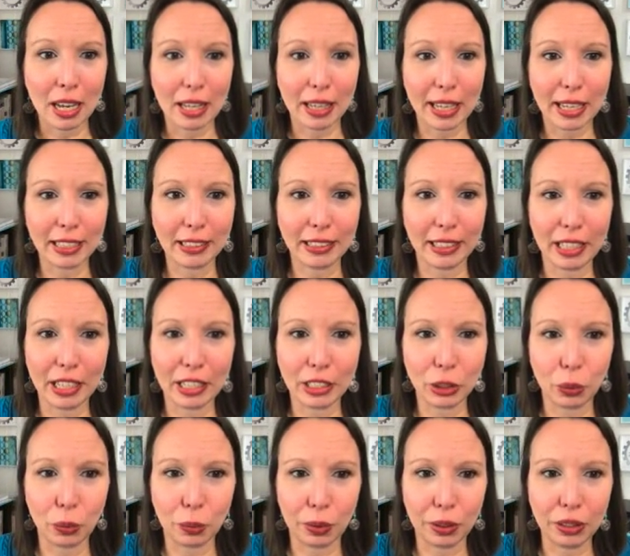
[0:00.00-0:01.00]
They see the
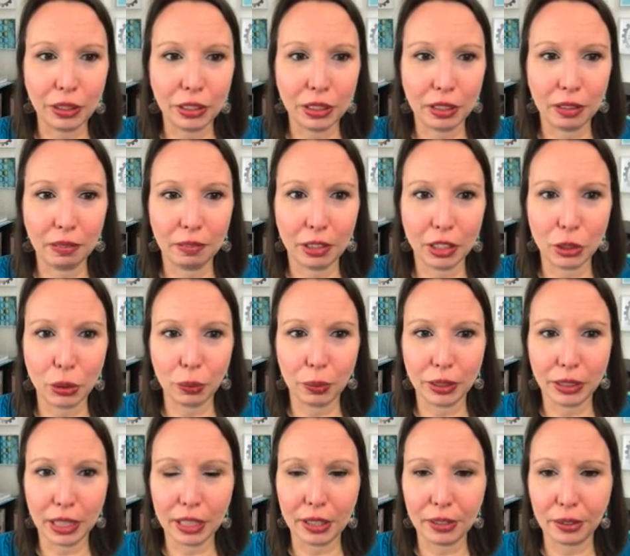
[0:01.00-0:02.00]
tools, the
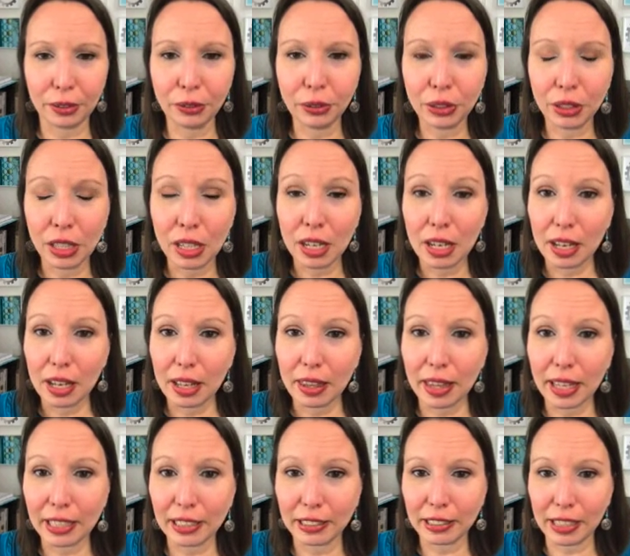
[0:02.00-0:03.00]
tools I use,
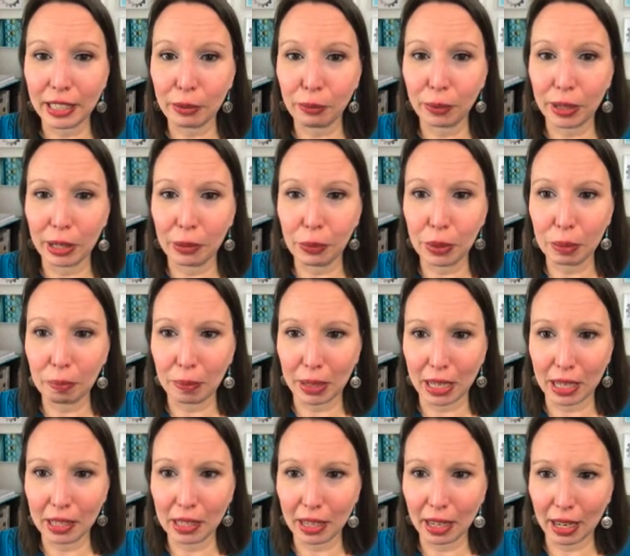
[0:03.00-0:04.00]
they see read with
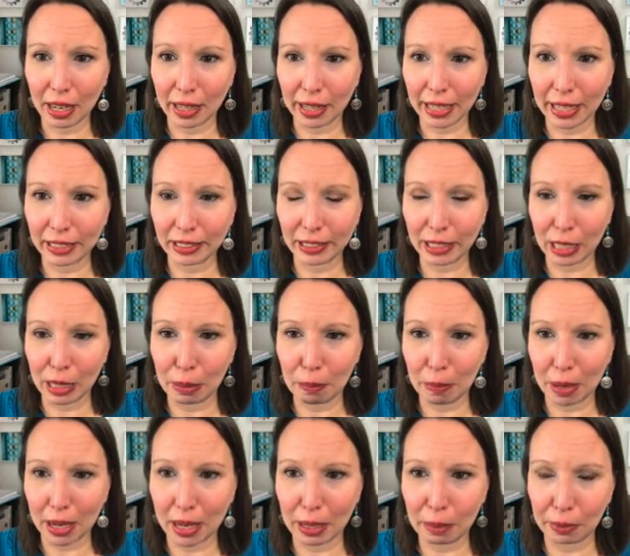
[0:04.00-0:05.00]
me, and they see
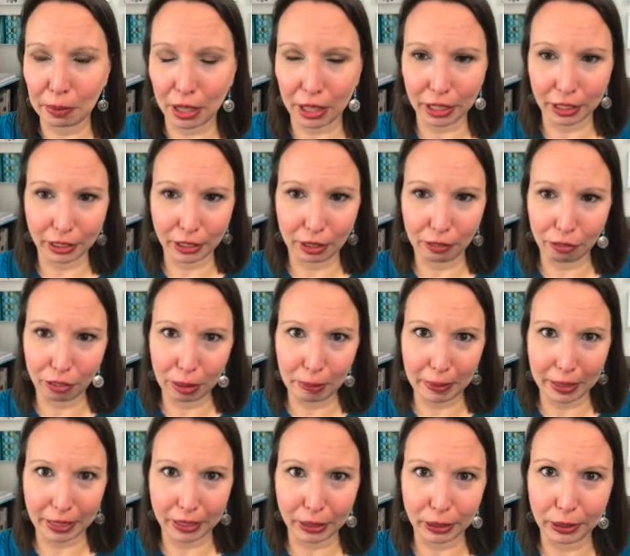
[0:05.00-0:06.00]
my products and
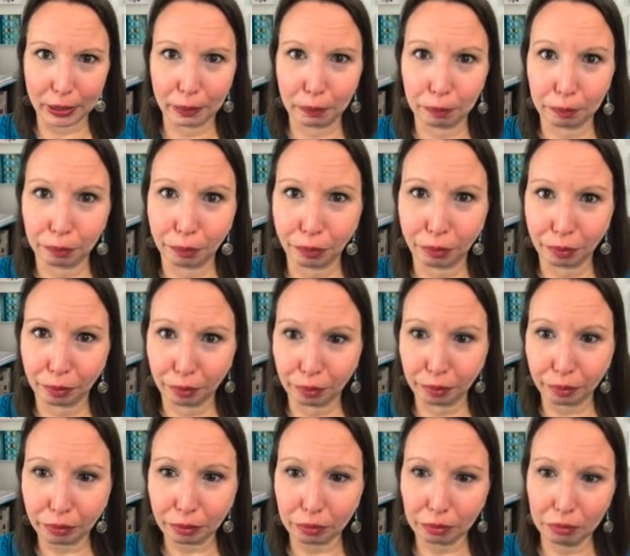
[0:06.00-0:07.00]
freebies.
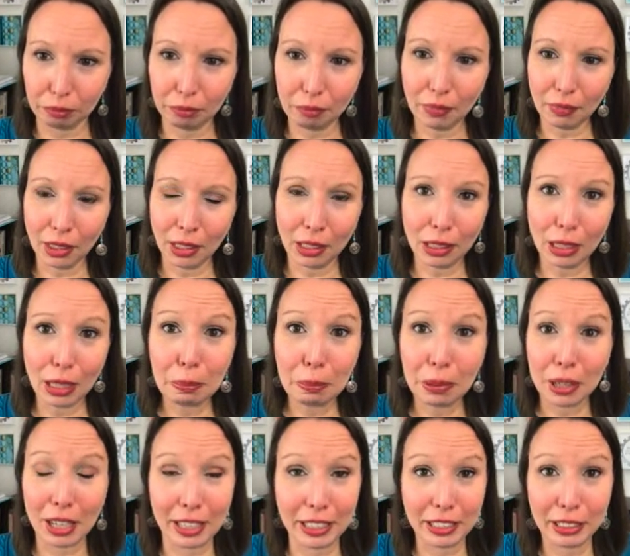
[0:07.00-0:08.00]
The
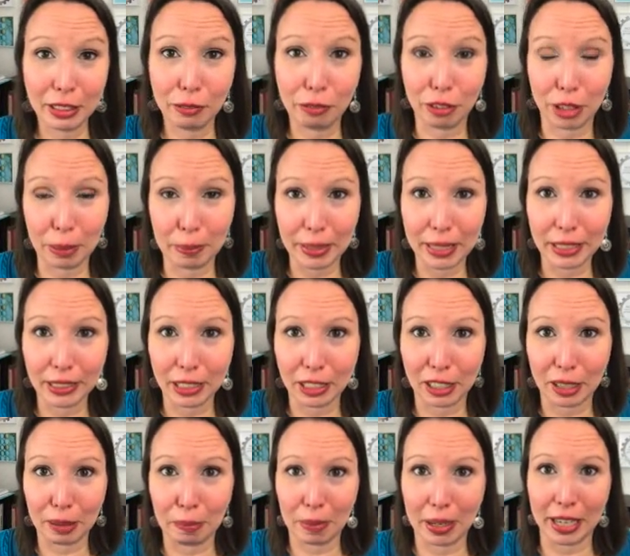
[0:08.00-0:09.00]
products and freebies
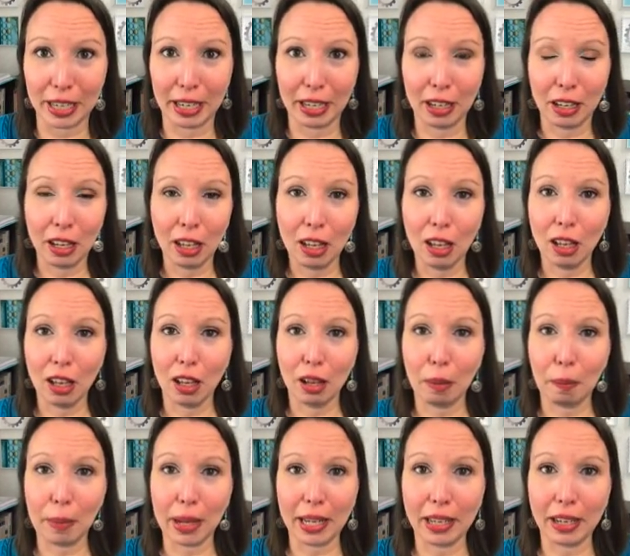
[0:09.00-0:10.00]
are my
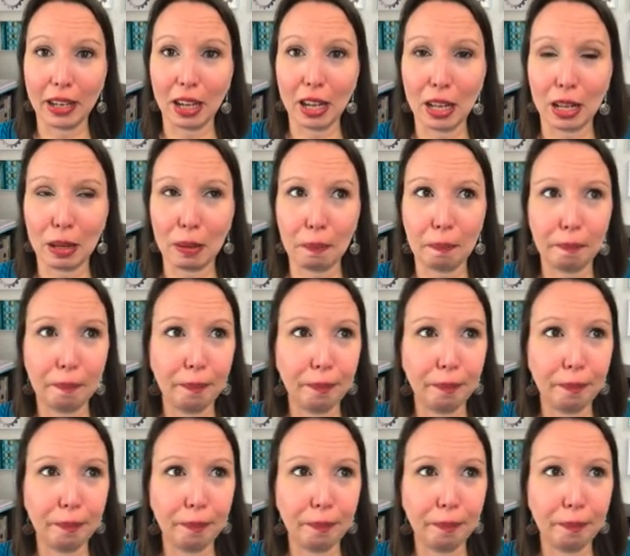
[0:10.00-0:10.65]
my um,